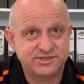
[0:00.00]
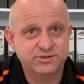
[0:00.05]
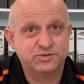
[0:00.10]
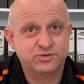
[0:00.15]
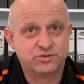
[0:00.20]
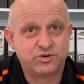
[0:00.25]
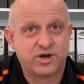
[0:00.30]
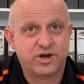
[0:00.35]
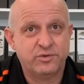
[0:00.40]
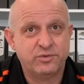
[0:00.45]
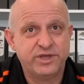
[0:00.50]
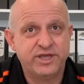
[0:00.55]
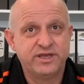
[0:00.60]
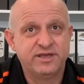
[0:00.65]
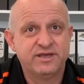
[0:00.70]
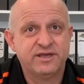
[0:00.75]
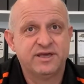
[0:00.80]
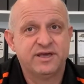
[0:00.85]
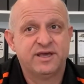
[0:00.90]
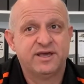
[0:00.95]

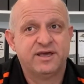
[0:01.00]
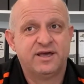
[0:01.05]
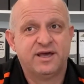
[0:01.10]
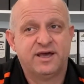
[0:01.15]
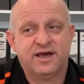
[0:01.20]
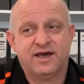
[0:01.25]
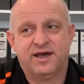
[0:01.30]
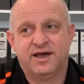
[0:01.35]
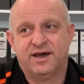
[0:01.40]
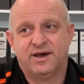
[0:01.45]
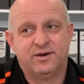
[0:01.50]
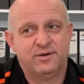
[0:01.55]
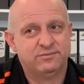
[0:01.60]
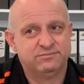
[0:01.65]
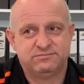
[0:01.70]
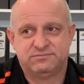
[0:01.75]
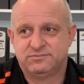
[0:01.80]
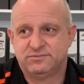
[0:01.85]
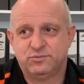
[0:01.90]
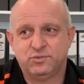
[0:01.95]
growing.
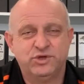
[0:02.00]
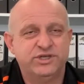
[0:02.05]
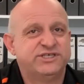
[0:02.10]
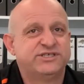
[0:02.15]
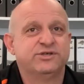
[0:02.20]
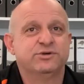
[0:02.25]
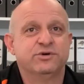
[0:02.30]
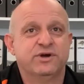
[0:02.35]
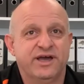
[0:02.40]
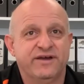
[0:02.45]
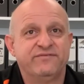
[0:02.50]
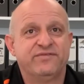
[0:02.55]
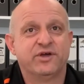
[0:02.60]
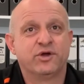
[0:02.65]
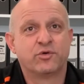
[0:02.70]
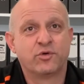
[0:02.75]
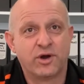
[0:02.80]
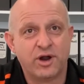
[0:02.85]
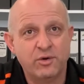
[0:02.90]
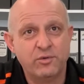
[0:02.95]
We still have the
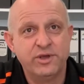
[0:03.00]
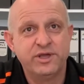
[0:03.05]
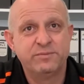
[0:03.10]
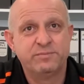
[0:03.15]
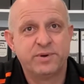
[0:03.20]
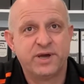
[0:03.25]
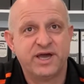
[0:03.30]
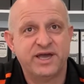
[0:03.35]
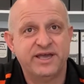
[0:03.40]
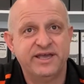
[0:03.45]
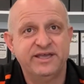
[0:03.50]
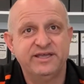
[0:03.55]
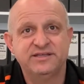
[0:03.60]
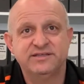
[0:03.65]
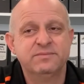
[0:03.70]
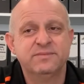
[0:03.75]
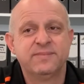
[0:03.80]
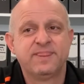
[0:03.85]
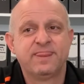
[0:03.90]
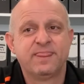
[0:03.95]
growing
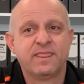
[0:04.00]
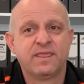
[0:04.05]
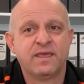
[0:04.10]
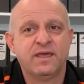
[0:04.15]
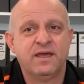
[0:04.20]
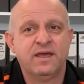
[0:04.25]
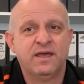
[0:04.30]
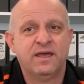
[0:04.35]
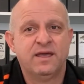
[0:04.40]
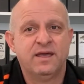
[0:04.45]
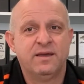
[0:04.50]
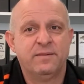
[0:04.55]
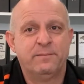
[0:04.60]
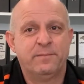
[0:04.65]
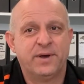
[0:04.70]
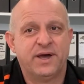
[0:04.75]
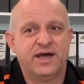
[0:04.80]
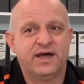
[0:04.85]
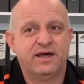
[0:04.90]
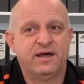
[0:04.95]
pains,
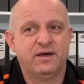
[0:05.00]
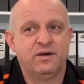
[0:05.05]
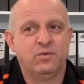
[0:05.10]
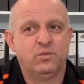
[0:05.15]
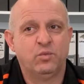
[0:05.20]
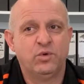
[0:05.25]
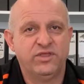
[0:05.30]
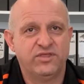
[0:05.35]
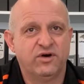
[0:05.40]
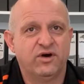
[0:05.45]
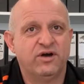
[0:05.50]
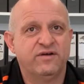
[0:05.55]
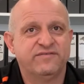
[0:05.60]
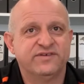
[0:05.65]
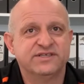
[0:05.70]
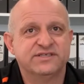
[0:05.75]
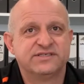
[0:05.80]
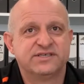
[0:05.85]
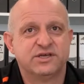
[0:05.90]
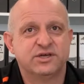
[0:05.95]
but with
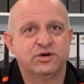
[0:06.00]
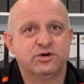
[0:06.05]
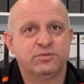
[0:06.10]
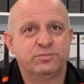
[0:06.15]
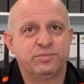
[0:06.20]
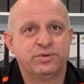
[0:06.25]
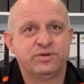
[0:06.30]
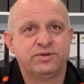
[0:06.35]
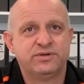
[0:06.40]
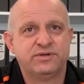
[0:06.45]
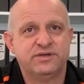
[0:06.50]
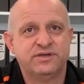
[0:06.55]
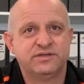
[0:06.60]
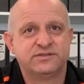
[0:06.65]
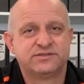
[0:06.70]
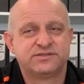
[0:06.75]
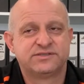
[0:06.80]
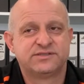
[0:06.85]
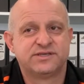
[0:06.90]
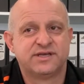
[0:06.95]
Ivan's help,
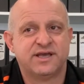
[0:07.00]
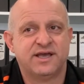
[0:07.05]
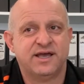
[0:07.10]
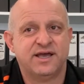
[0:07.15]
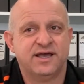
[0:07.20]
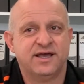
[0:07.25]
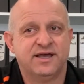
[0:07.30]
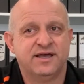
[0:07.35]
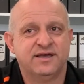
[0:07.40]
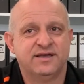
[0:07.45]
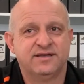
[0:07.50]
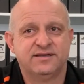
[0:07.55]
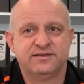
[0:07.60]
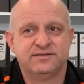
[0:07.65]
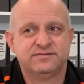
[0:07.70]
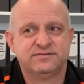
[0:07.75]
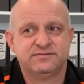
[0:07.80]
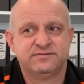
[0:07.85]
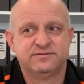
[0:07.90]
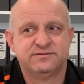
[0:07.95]
it's a
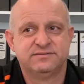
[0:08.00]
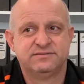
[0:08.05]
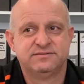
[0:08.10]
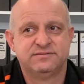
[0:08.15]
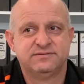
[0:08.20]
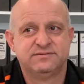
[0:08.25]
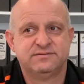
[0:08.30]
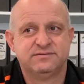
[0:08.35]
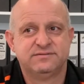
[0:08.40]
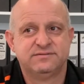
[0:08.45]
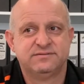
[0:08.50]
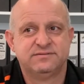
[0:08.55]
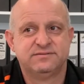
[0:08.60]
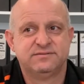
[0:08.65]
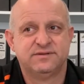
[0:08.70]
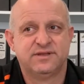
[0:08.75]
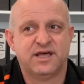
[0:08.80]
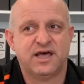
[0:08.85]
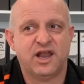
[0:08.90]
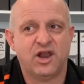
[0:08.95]

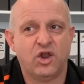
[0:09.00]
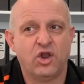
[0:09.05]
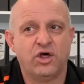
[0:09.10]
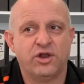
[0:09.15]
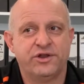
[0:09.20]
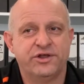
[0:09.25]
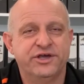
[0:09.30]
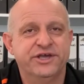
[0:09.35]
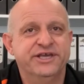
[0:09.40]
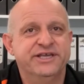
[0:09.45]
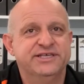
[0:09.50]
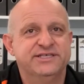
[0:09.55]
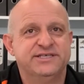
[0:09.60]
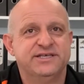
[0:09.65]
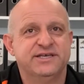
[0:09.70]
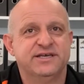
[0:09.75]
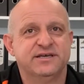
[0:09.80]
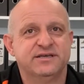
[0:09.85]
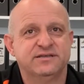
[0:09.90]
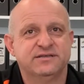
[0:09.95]
lot
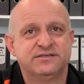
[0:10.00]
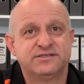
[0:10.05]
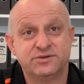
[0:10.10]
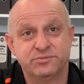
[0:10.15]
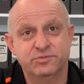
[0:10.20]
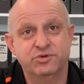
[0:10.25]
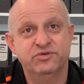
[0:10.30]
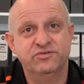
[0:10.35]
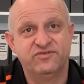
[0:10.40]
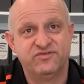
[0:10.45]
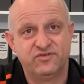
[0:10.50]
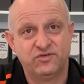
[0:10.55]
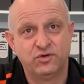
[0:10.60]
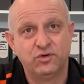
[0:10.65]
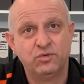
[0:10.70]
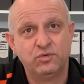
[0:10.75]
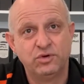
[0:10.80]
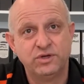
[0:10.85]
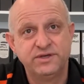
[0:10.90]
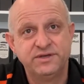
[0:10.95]
easier to move forward.